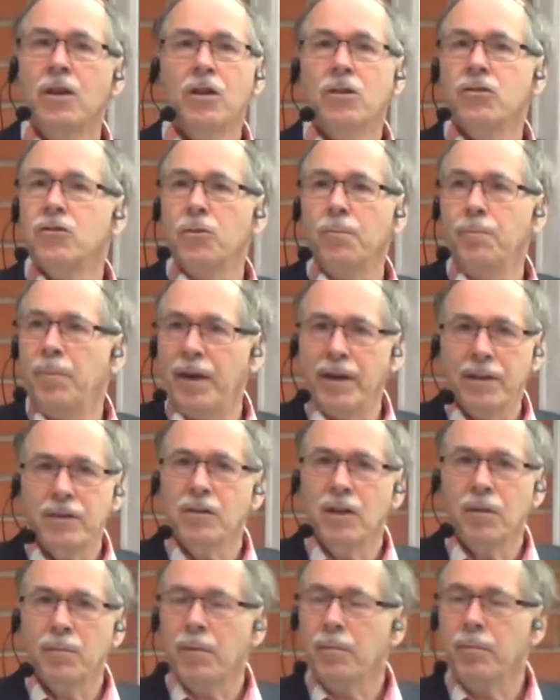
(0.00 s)
so baryon
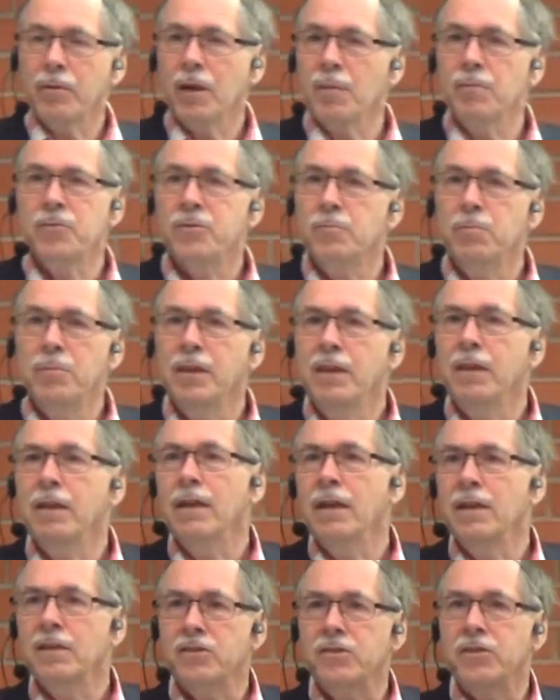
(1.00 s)
number becomes a
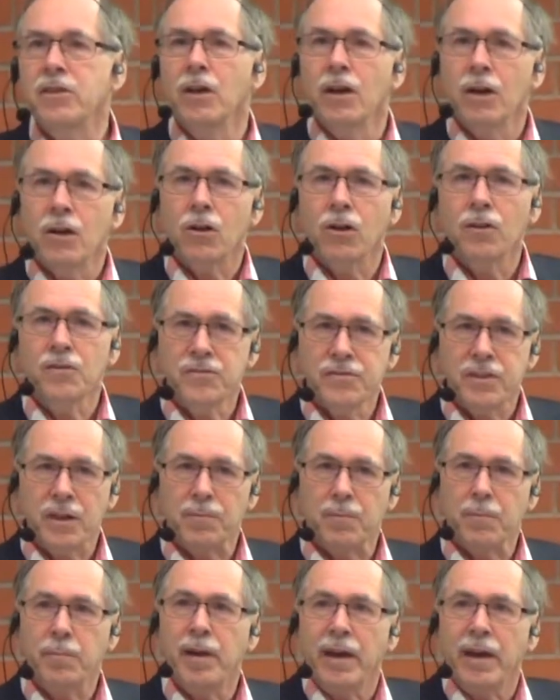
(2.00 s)
meaningless concept.